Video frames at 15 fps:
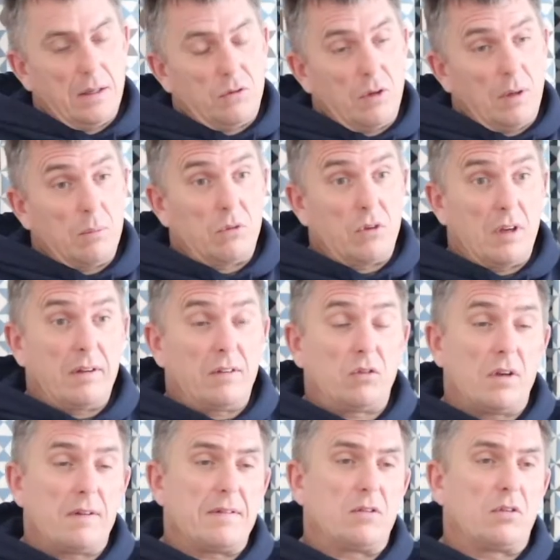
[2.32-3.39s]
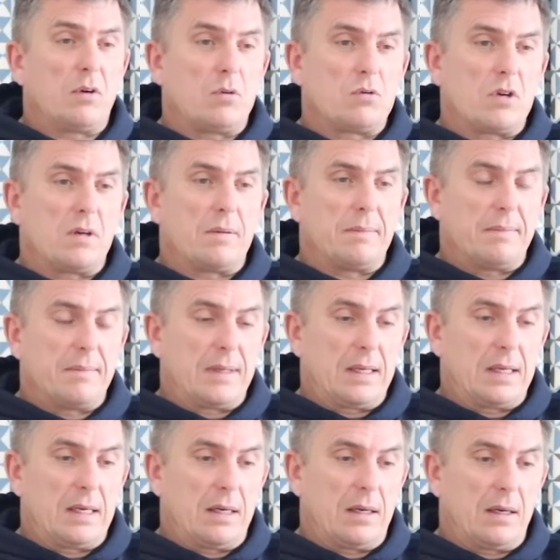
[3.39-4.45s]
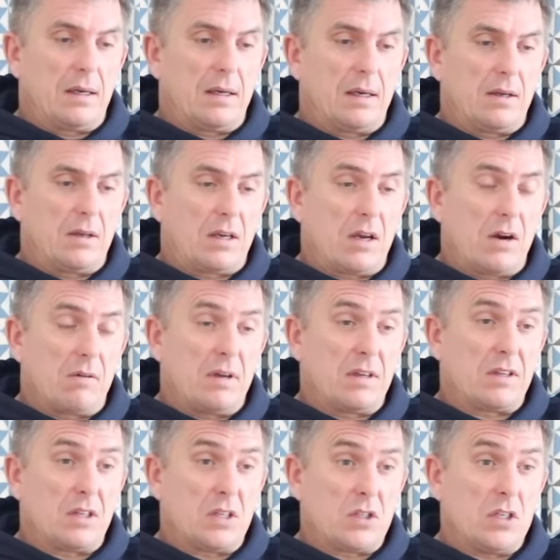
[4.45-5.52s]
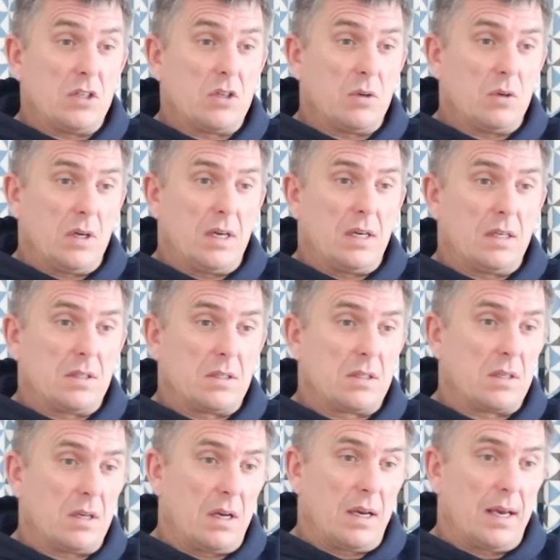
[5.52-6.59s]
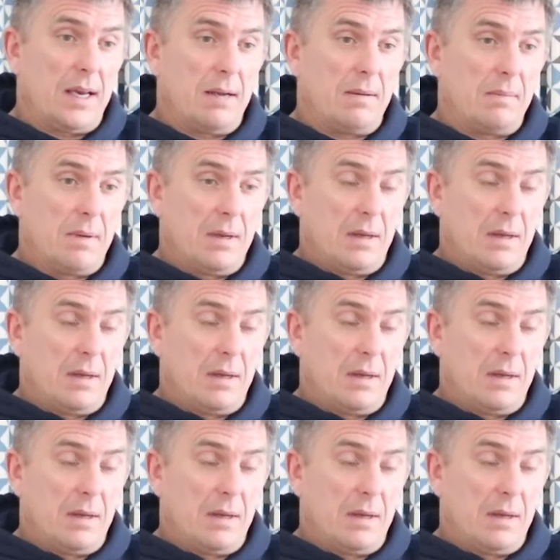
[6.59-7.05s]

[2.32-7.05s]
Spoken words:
So I'm a serving soldier, currently 32 years in,